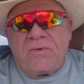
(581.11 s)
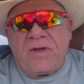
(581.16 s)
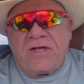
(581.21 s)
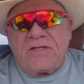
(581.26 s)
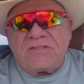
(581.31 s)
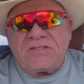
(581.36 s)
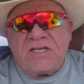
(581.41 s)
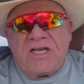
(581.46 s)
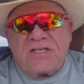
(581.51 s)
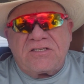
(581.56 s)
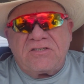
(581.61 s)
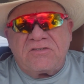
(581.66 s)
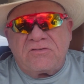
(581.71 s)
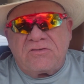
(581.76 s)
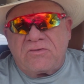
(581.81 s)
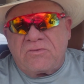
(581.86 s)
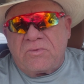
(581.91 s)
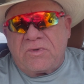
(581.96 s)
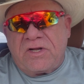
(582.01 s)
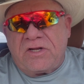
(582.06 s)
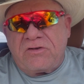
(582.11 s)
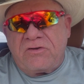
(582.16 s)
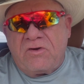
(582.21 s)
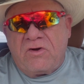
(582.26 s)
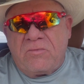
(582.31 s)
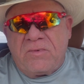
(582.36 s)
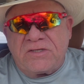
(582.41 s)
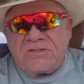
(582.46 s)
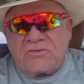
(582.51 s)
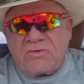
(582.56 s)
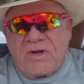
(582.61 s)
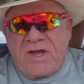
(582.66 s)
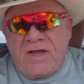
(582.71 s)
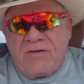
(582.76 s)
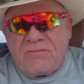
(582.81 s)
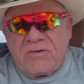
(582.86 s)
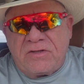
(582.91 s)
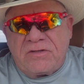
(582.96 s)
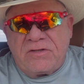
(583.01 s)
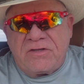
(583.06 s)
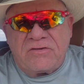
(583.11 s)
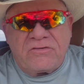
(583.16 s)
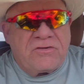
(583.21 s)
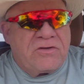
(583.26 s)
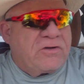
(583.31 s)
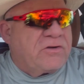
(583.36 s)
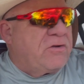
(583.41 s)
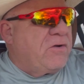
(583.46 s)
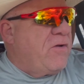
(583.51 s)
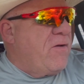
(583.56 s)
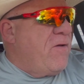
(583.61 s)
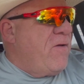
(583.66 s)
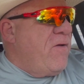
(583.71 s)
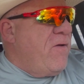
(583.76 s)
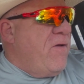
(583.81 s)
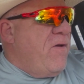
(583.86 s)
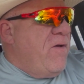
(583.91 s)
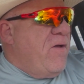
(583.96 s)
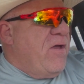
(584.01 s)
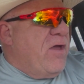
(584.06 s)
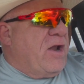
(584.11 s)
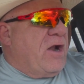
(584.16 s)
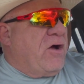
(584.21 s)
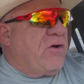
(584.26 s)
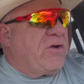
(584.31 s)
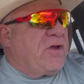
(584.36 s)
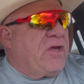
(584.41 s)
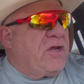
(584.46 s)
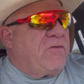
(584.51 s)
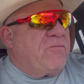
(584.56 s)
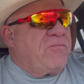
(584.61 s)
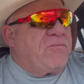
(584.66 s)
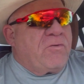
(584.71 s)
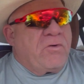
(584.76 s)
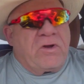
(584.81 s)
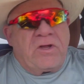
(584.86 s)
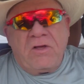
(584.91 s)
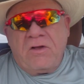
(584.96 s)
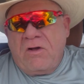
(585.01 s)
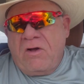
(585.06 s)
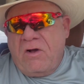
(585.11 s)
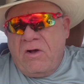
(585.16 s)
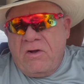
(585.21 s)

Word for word: around Texas, because when I do all my traveling this year, and I'll get them for you.